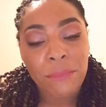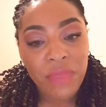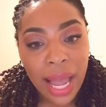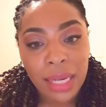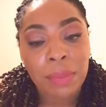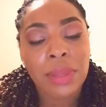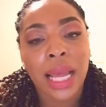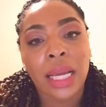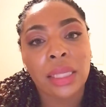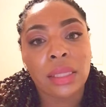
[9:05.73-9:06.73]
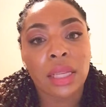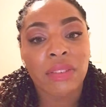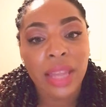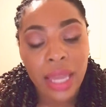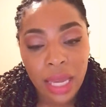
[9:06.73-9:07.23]
Find a place of
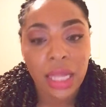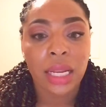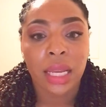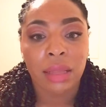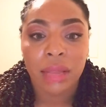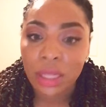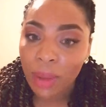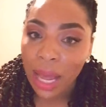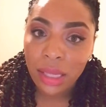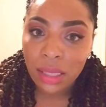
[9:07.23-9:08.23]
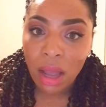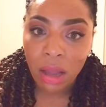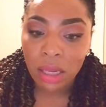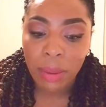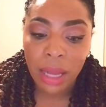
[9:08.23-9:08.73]
healing. That's why I
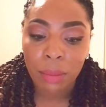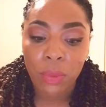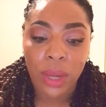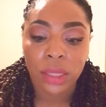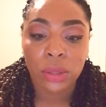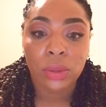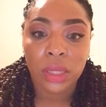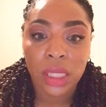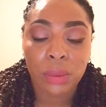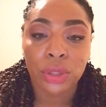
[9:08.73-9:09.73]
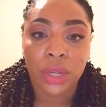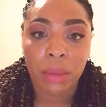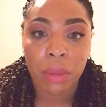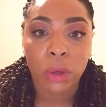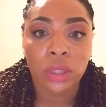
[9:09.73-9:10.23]
talked about in point 2, deal with your
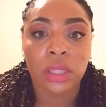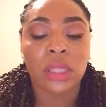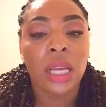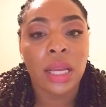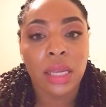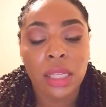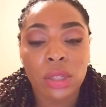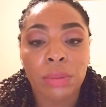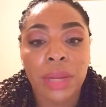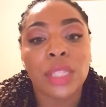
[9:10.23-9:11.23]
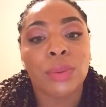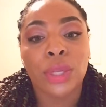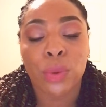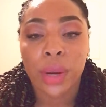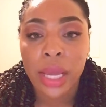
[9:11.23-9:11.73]
emotions. Get to a place where
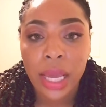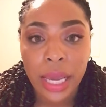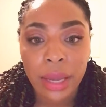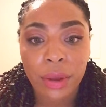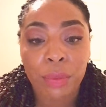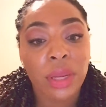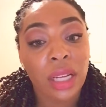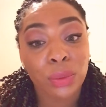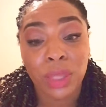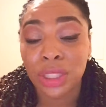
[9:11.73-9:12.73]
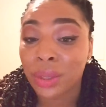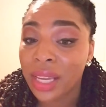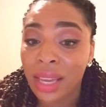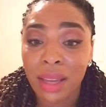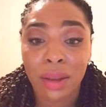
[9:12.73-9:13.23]
you're healed, because once you're
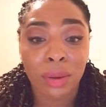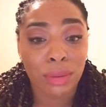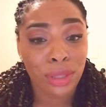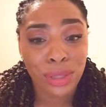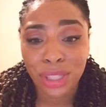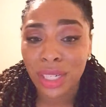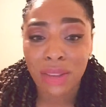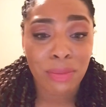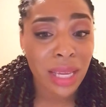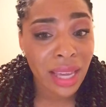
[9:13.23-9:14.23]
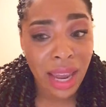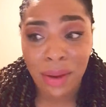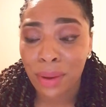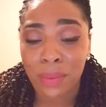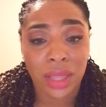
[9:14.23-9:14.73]
healed, you shouldn't even be
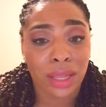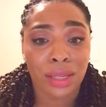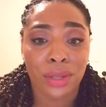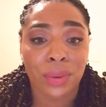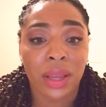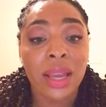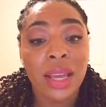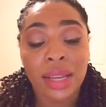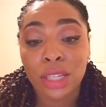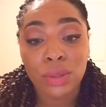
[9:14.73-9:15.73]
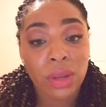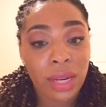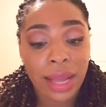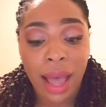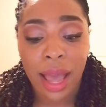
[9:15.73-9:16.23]
caring what they're doing, because you know
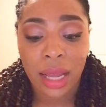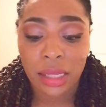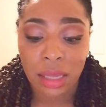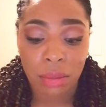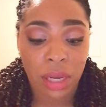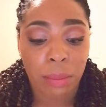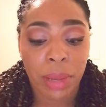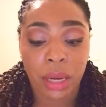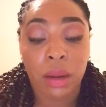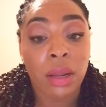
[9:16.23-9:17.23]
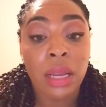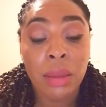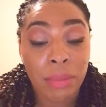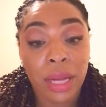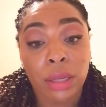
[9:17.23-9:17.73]
that God has something
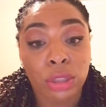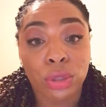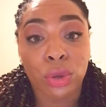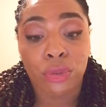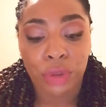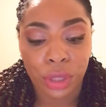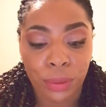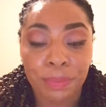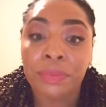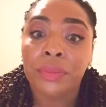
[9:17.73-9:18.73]
better in store for you.